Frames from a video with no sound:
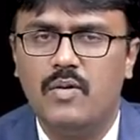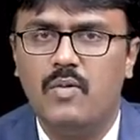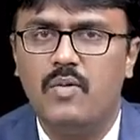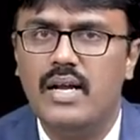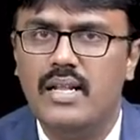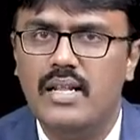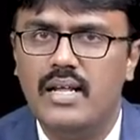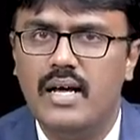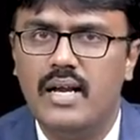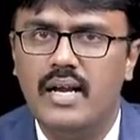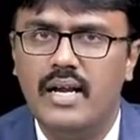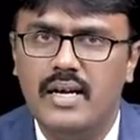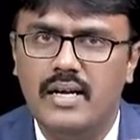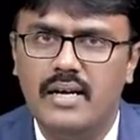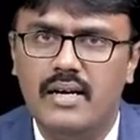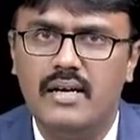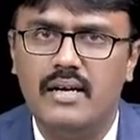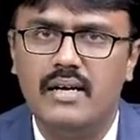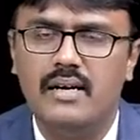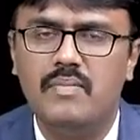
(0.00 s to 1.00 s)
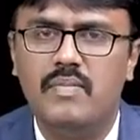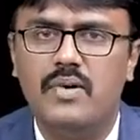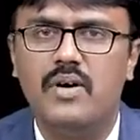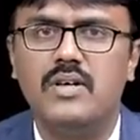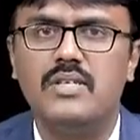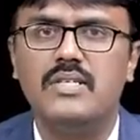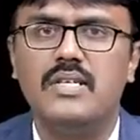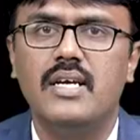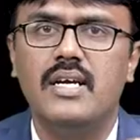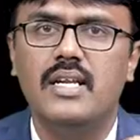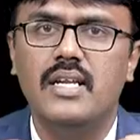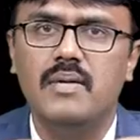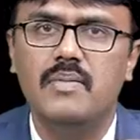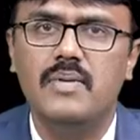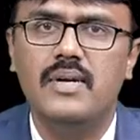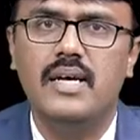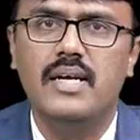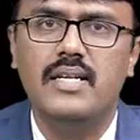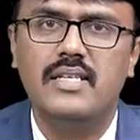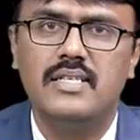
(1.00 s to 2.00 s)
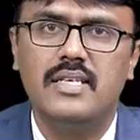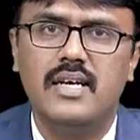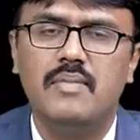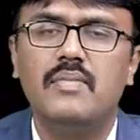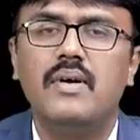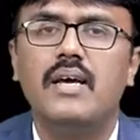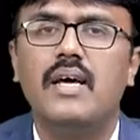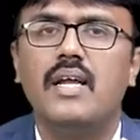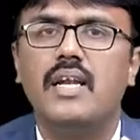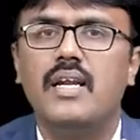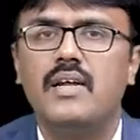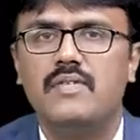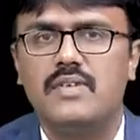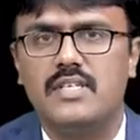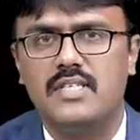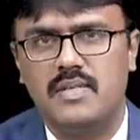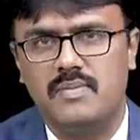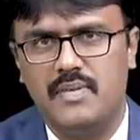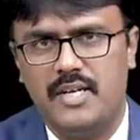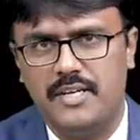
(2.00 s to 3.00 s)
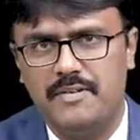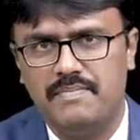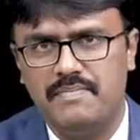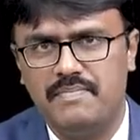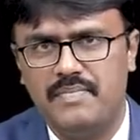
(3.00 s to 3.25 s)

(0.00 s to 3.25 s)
Why they are hit and run? Because they inhibit the enzyme irreversibly.